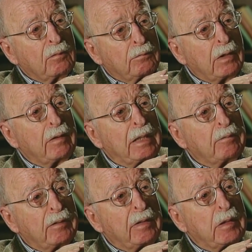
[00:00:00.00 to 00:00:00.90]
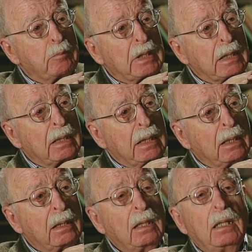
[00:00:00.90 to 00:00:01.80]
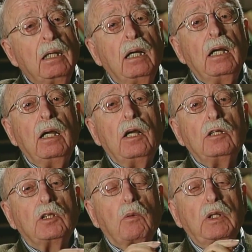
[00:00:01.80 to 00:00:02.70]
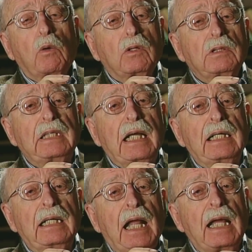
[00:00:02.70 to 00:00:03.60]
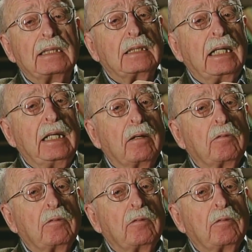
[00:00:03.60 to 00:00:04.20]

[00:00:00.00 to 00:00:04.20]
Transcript: vari variability. So, in order to get an assay